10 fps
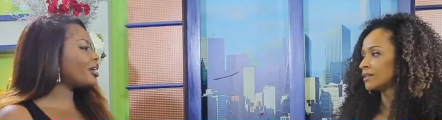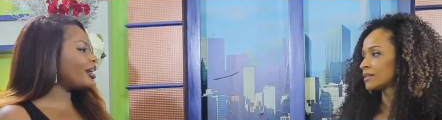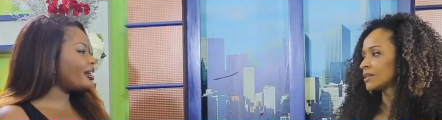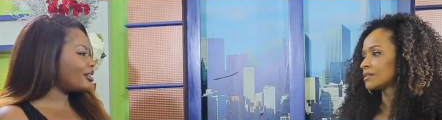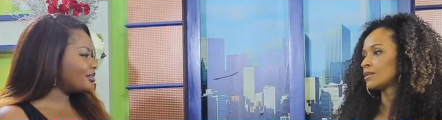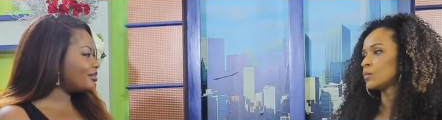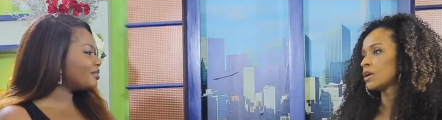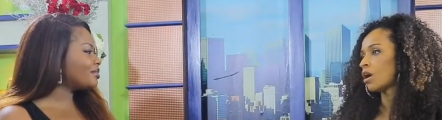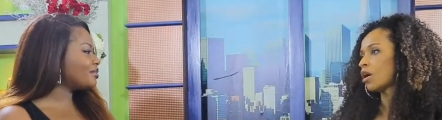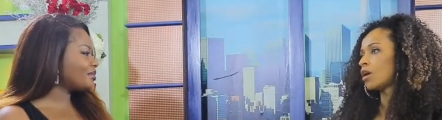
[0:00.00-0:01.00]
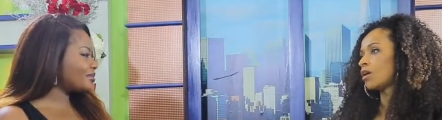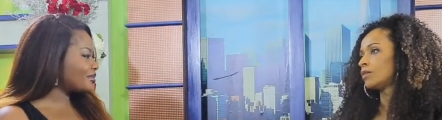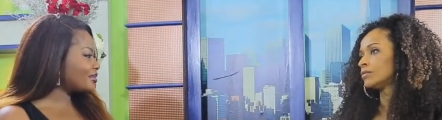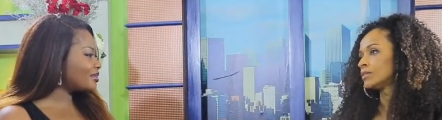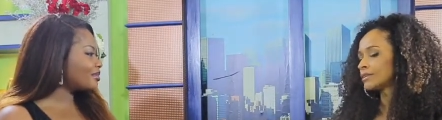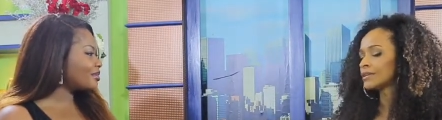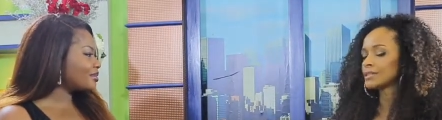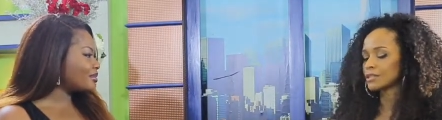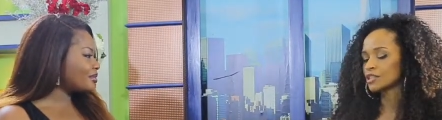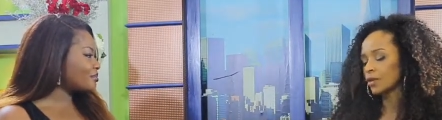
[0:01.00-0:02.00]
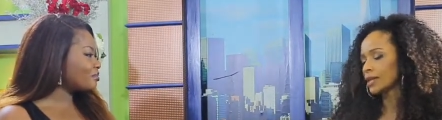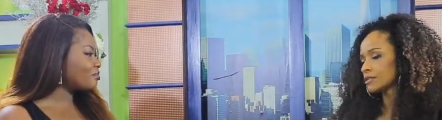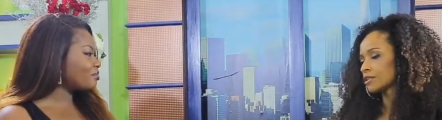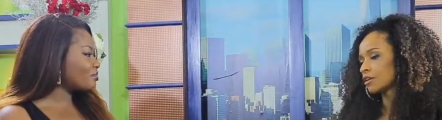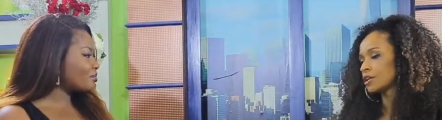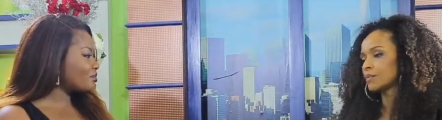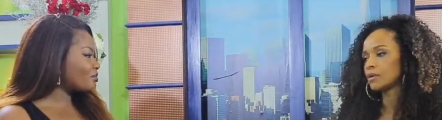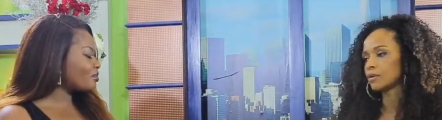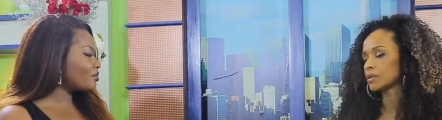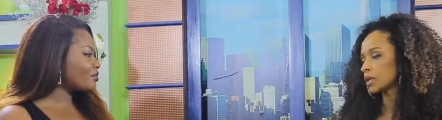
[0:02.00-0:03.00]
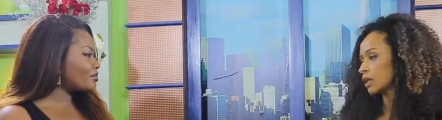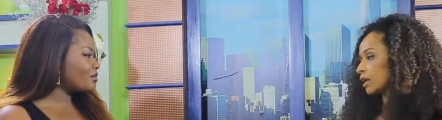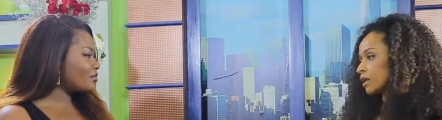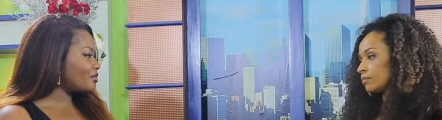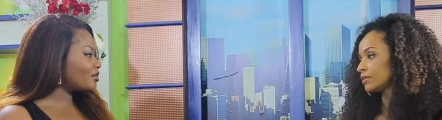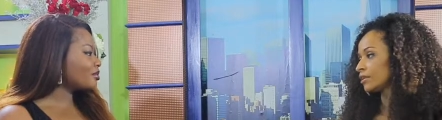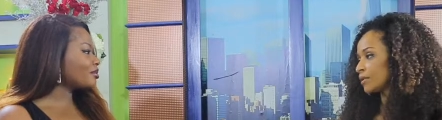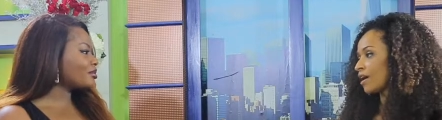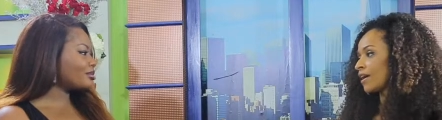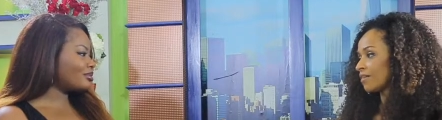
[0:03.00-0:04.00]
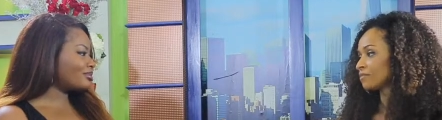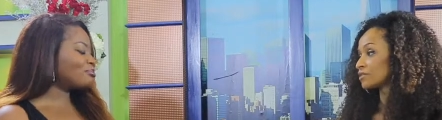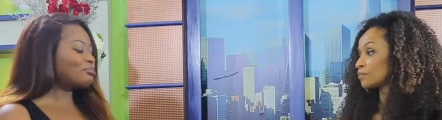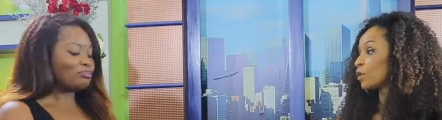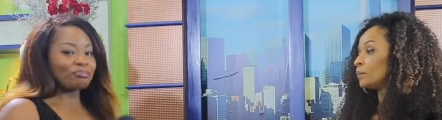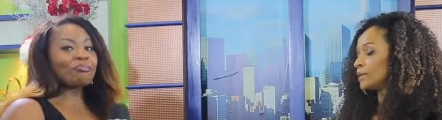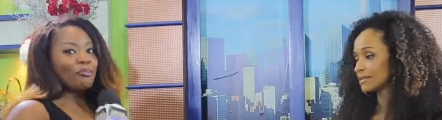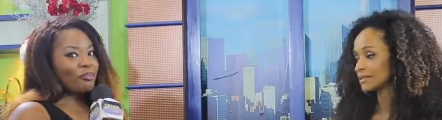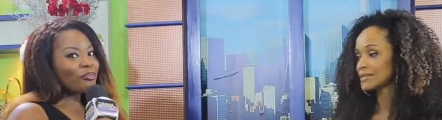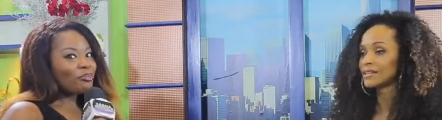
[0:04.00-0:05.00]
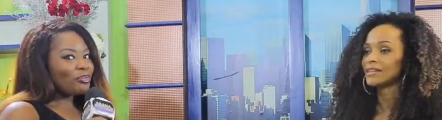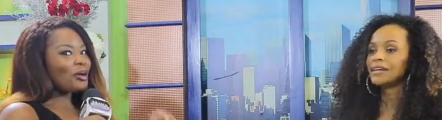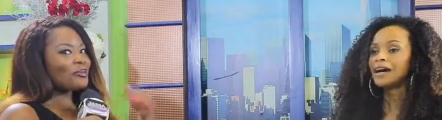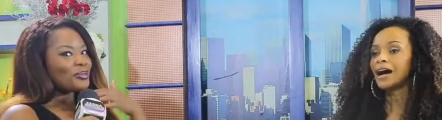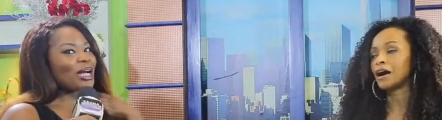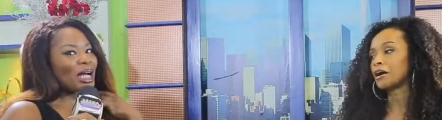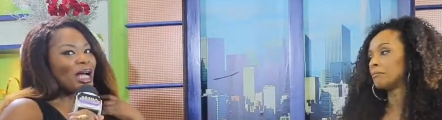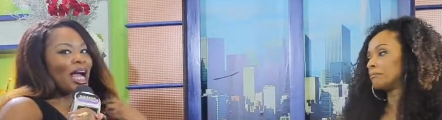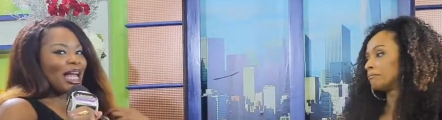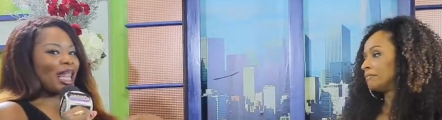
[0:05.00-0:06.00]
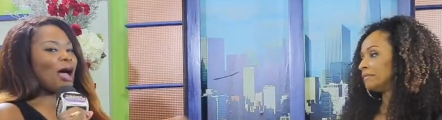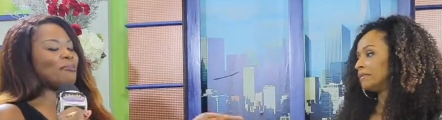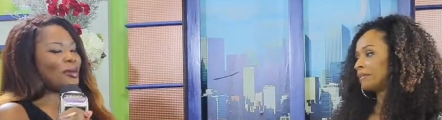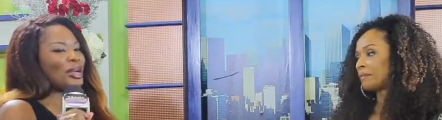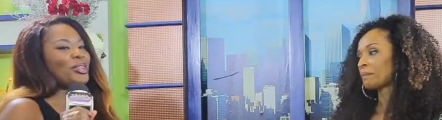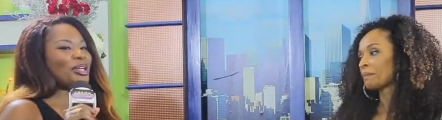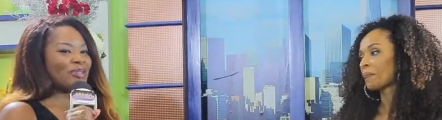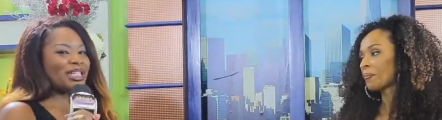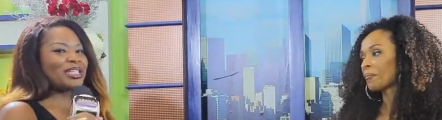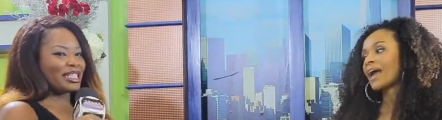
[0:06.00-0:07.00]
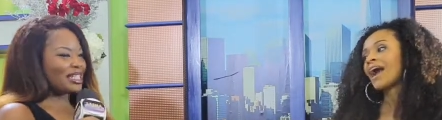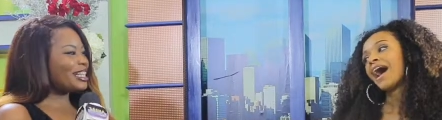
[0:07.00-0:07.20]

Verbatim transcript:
Speaker 1: the things that we all, you know, it's, it's great to turn up and go to the club. You know, we all have those moments. Um, a
Speaker 2: lot more than we should.